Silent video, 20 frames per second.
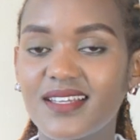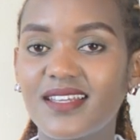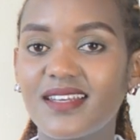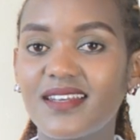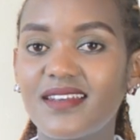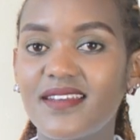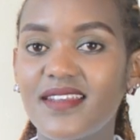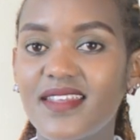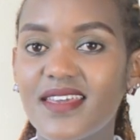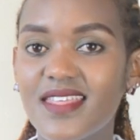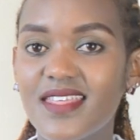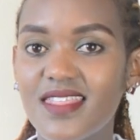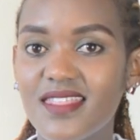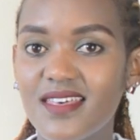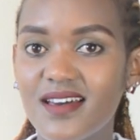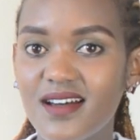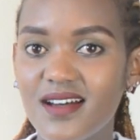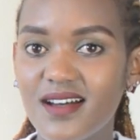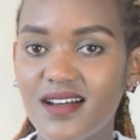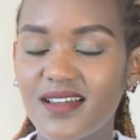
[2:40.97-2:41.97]

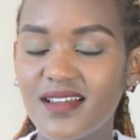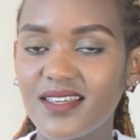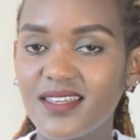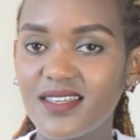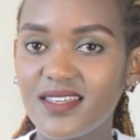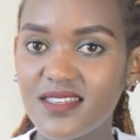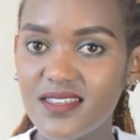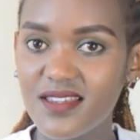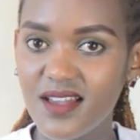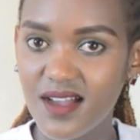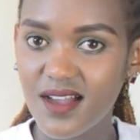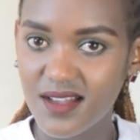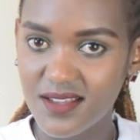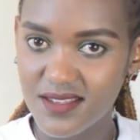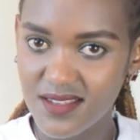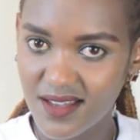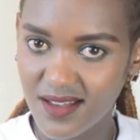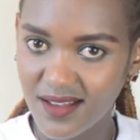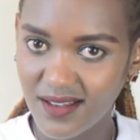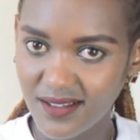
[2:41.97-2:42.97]
Thaa
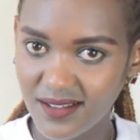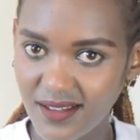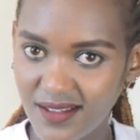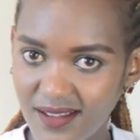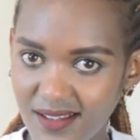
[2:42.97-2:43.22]
inyanya.